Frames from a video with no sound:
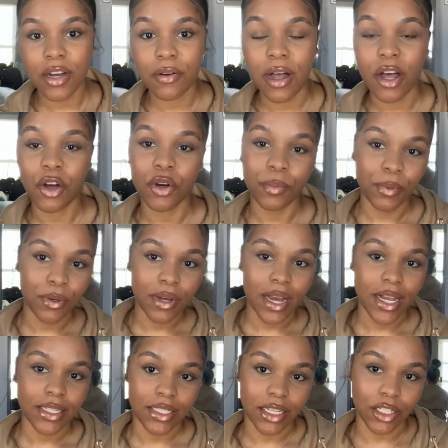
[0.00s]
I hope you
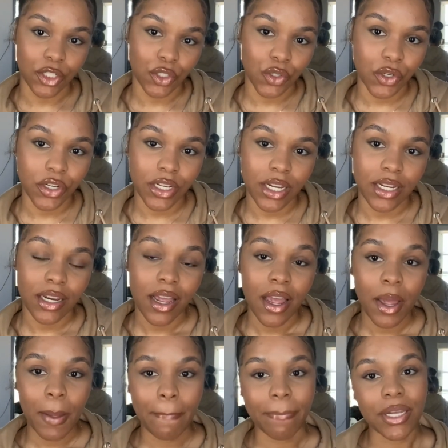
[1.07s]
guys enjoyed.
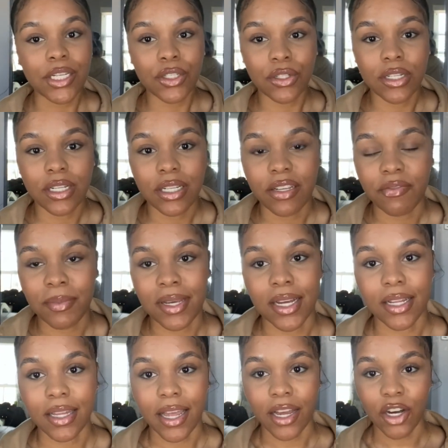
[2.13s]
Be sure to leave me a
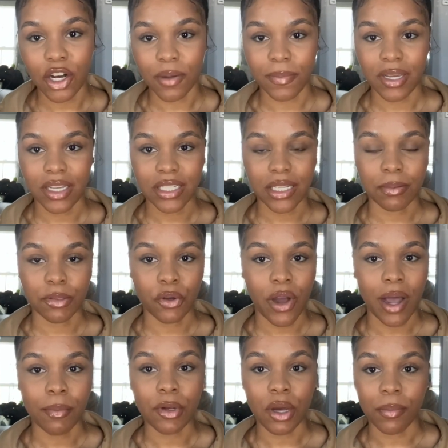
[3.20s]
like, comment, and
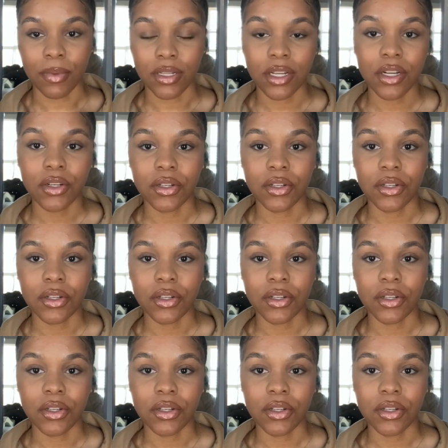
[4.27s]
subscribe down below.